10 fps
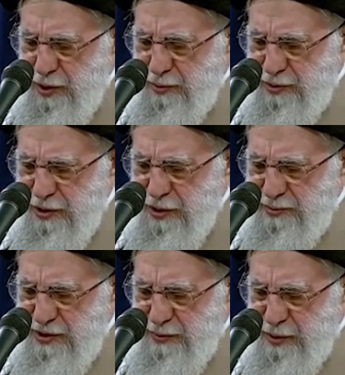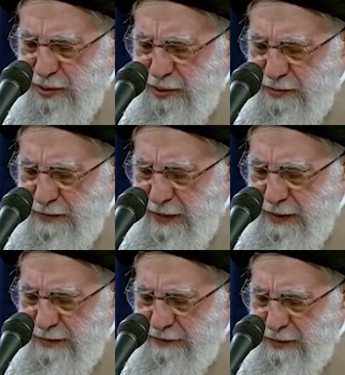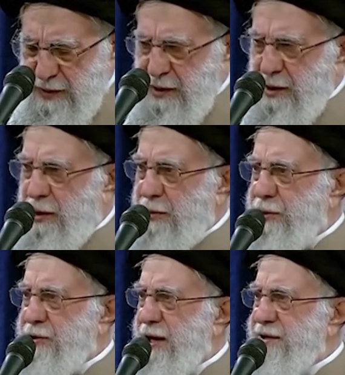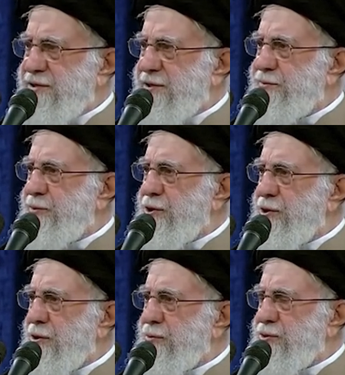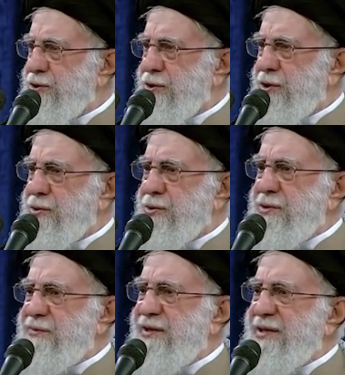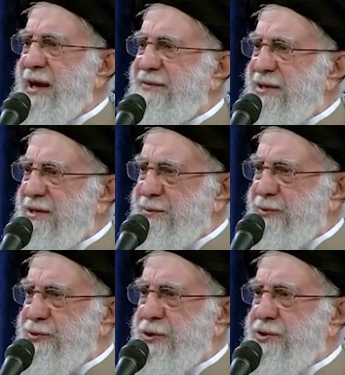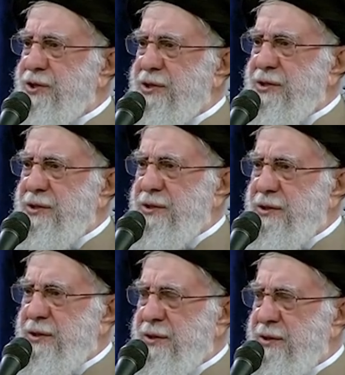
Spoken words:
basically stating that it can take on a powerful force like America. And we saw